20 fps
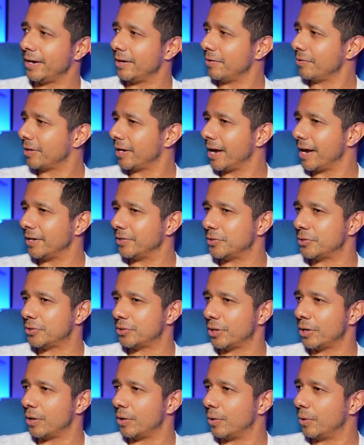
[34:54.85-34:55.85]
Okay,
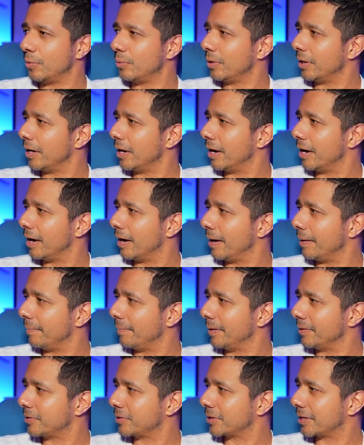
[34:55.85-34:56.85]
so
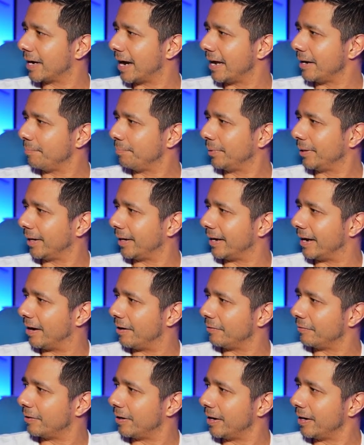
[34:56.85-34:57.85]
it's kind of playing
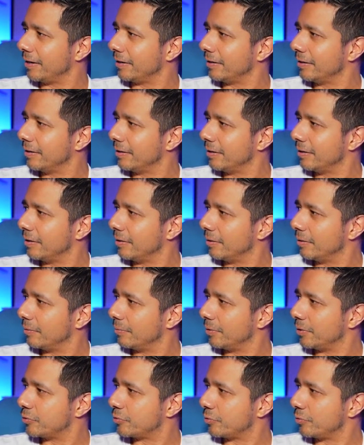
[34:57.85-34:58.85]
out, right?
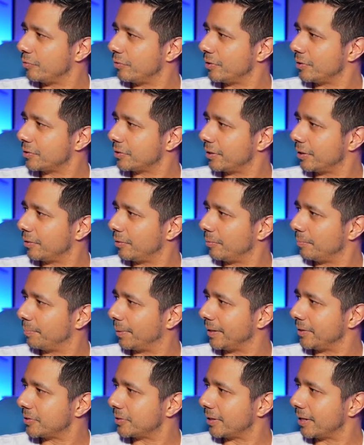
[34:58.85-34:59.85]
We drew this little
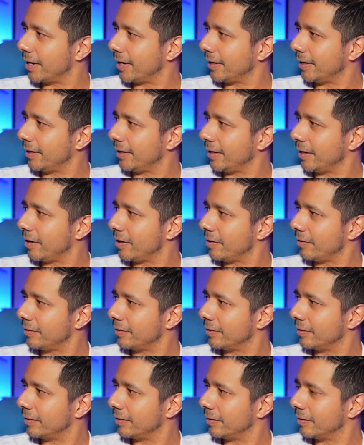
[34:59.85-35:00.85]
baseline in here,
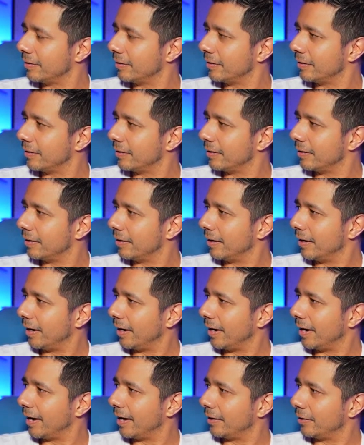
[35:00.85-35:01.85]

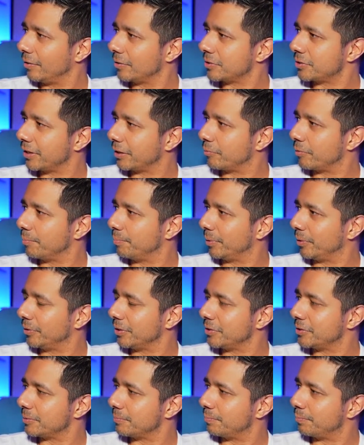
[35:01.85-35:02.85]
and looks like we're building
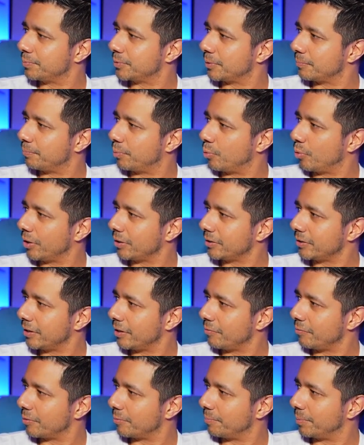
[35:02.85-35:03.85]
some support there.
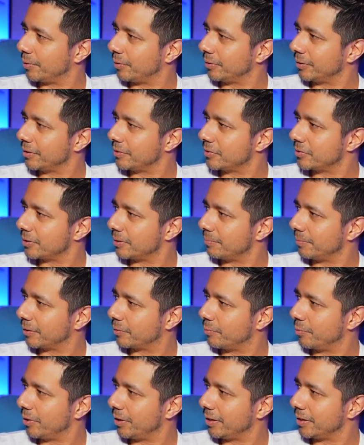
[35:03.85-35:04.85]
We're building some
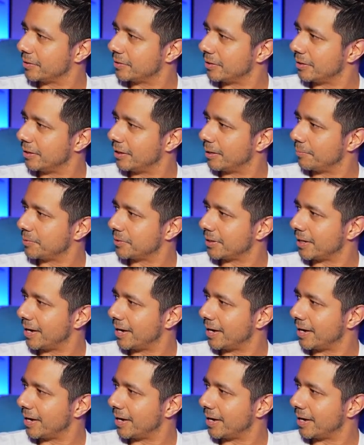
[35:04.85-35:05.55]
liquidity to the upside.